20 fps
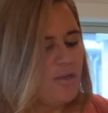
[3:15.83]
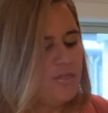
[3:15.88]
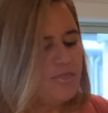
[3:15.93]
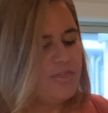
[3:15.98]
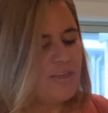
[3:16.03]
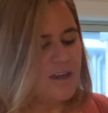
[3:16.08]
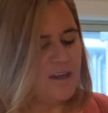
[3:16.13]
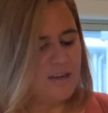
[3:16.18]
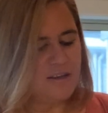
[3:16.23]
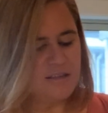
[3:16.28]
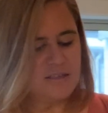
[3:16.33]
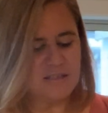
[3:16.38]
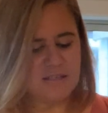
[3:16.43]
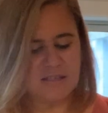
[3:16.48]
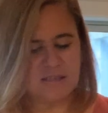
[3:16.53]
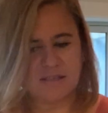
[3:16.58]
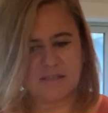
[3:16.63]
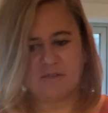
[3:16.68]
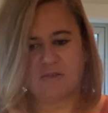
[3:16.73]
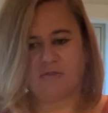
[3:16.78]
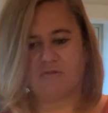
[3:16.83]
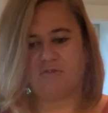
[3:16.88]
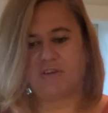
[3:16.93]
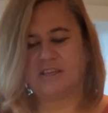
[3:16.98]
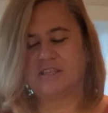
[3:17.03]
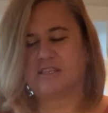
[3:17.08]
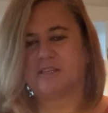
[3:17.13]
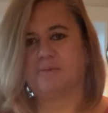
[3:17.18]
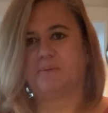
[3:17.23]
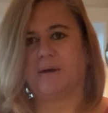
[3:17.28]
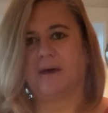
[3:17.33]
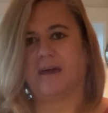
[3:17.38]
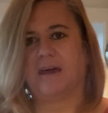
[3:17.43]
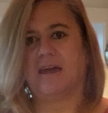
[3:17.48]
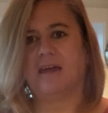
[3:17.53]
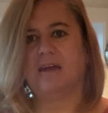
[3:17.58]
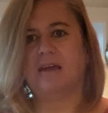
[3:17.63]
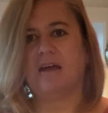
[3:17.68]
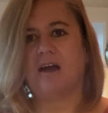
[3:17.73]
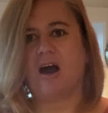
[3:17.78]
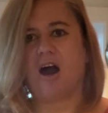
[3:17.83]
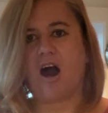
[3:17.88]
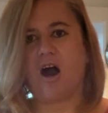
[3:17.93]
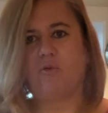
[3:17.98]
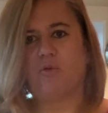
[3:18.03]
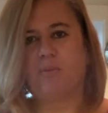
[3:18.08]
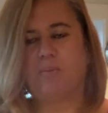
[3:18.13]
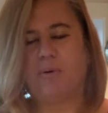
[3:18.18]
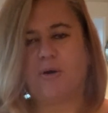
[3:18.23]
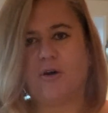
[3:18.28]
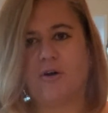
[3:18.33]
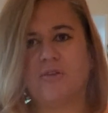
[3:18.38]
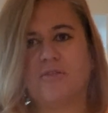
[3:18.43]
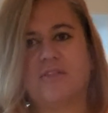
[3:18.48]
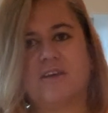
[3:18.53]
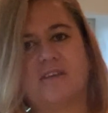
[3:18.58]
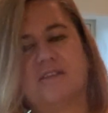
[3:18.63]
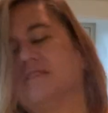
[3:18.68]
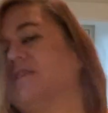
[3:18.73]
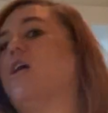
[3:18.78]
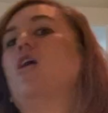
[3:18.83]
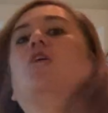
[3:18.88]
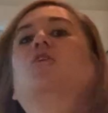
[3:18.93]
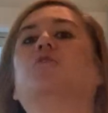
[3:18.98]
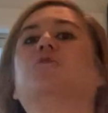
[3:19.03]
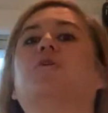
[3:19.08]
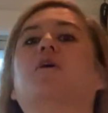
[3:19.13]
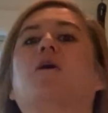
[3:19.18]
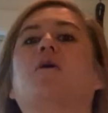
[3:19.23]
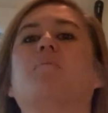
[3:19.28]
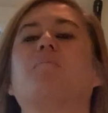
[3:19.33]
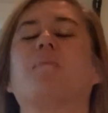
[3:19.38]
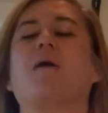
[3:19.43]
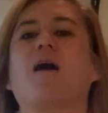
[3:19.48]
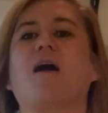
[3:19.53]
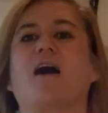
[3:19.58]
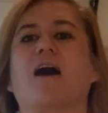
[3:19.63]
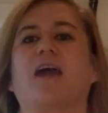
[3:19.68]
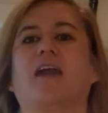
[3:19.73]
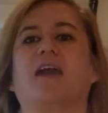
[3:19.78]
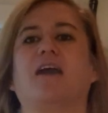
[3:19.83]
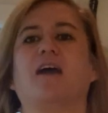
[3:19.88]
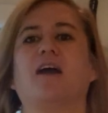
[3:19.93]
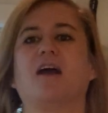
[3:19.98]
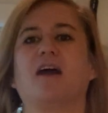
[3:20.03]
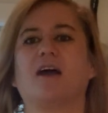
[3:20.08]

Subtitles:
this recipe, I will put this on my